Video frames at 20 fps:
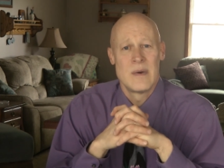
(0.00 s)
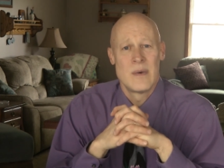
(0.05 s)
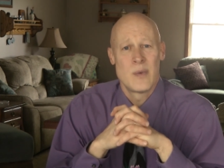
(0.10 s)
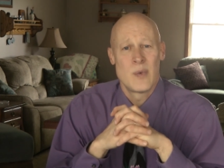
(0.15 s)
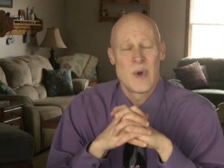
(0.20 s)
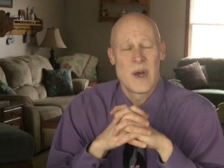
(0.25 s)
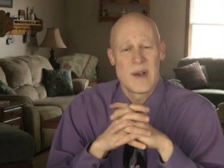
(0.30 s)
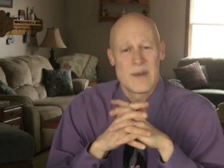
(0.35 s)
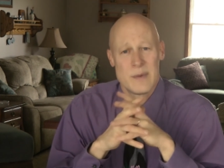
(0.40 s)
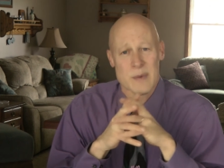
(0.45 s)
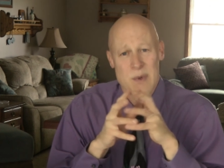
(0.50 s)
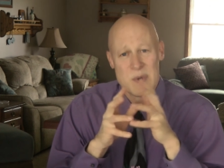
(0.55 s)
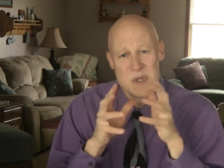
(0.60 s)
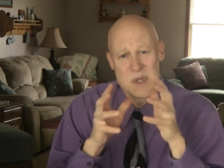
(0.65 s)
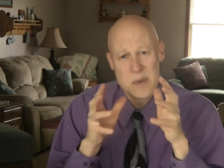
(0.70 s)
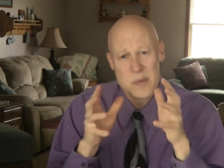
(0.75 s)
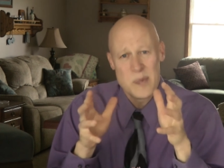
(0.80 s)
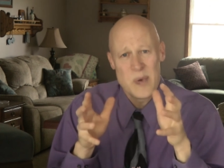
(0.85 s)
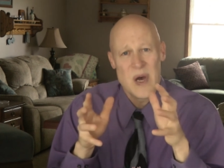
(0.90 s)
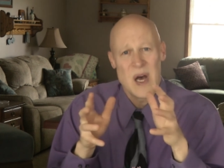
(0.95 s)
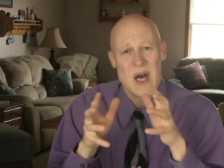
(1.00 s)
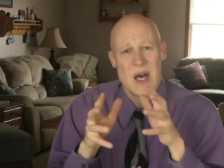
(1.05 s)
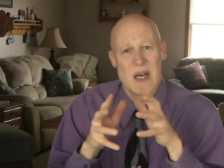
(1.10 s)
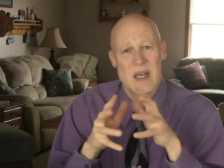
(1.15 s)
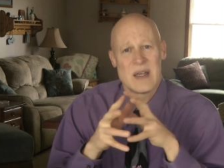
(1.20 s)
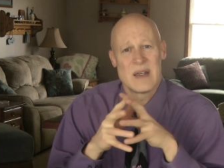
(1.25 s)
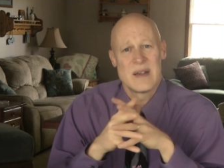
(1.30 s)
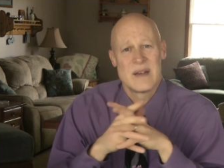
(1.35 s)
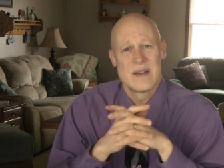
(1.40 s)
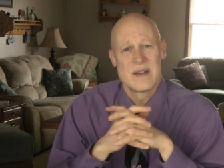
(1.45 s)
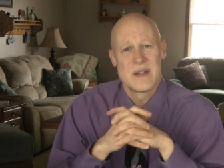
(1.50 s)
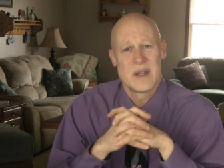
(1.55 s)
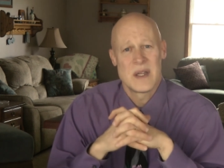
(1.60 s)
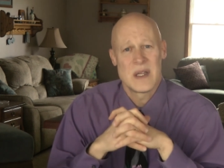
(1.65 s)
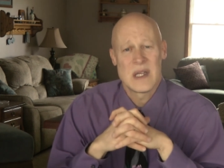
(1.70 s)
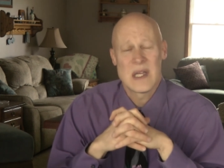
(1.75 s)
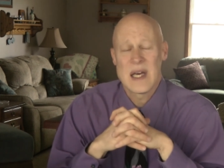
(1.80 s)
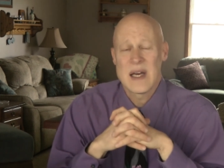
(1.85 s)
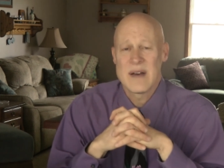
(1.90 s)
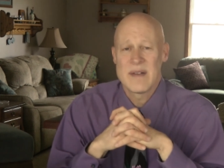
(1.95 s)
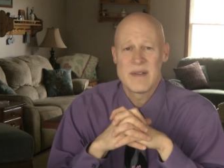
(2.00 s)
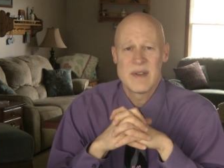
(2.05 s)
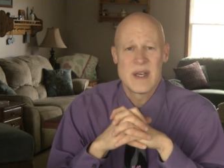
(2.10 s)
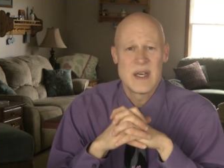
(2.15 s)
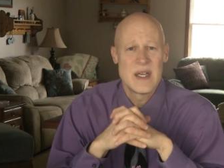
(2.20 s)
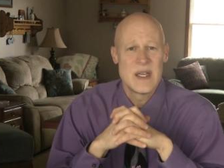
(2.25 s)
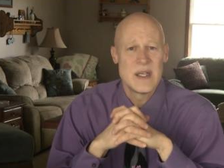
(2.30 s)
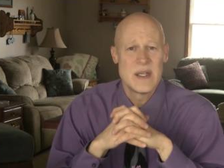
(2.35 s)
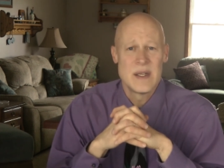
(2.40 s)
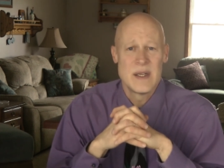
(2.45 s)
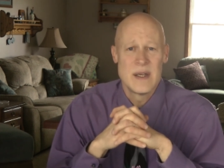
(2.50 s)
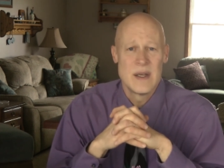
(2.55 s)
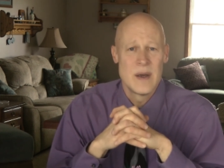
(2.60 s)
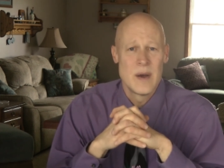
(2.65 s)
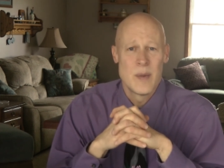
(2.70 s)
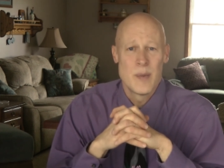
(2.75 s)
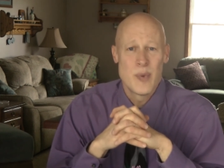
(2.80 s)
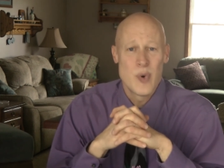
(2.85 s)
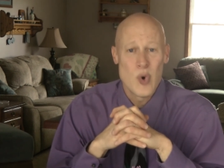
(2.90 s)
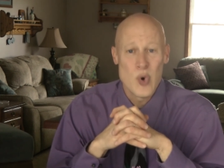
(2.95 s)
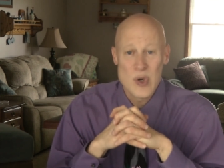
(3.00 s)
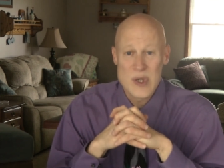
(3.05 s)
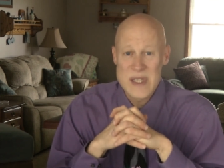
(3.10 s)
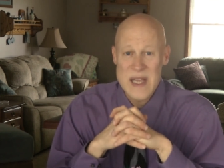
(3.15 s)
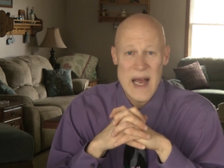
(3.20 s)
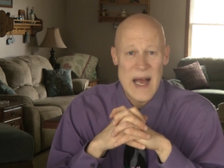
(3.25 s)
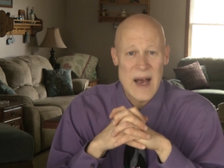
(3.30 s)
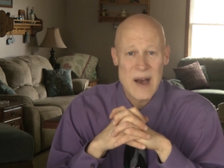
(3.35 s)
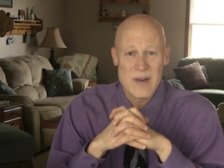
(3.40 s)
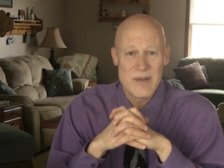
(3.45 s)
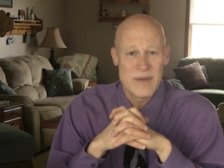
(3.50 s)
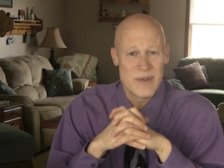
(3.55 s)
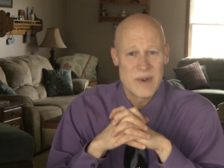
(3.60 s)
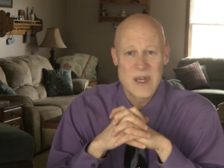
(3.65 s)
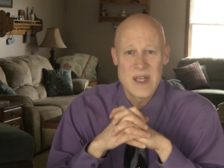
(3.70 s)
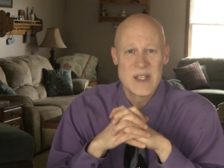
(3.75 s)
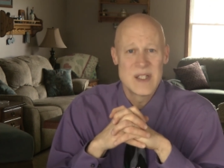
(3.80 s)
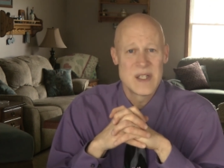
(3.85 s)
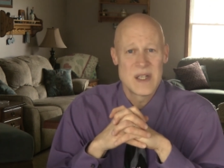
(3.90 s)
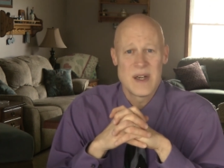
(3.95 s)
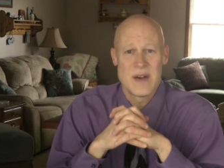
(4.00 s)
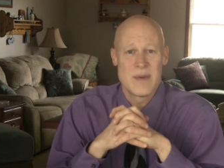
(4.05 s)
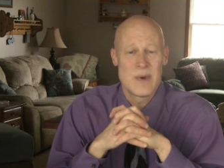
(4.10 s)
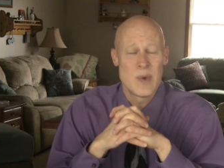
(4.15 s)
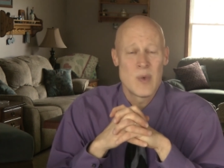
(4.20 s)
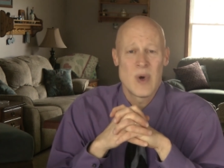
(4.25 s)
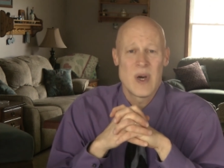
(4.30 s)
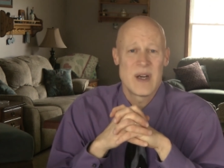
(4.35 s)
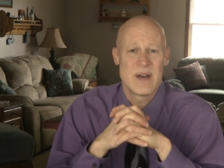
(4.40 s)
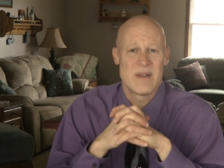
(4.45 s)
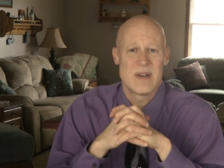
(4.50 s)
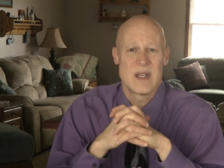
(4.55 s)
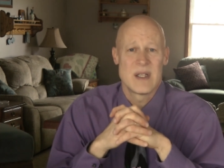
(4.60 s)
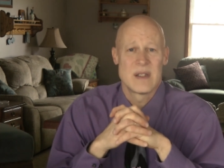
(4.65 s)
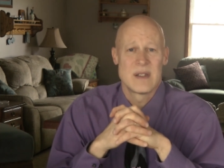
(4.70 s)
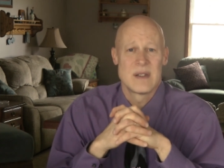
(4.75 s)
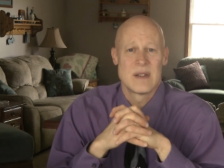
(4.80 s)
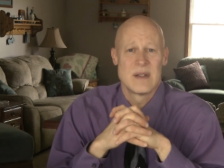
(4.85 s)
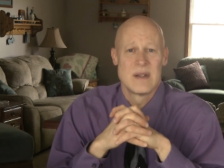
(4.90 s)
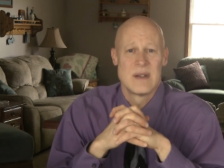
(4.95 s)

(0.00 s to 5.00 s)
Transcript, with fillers: We have to respond to the love that He pours out for each and every one of us